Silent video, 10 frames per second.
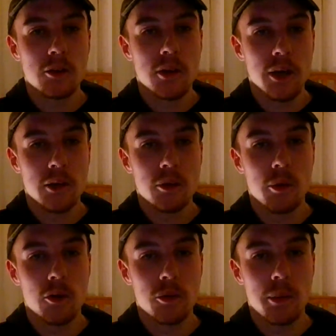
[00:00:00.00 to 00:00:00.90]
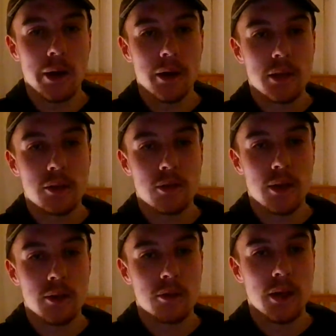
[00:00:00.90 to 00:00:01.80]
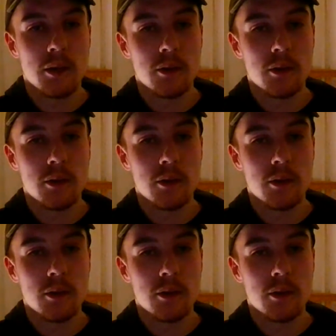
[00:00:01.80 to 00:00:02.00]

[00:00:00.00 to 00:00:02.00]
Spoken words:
tired towards the back end of that second set.